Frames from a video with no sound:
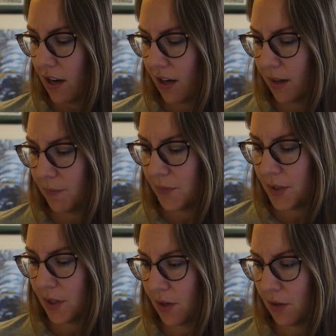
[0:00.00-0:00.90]

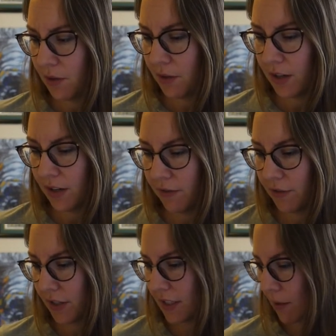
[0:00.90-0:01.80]
So
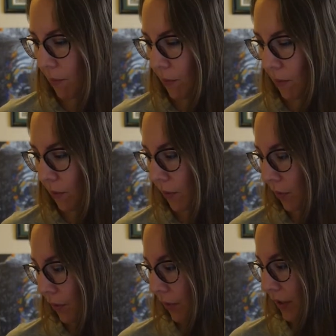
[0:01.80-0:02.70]
for
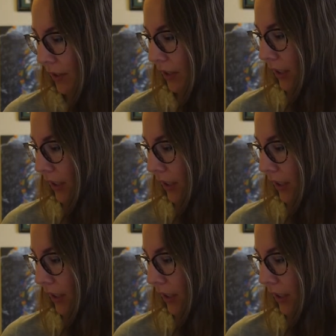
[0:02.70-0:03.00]
example,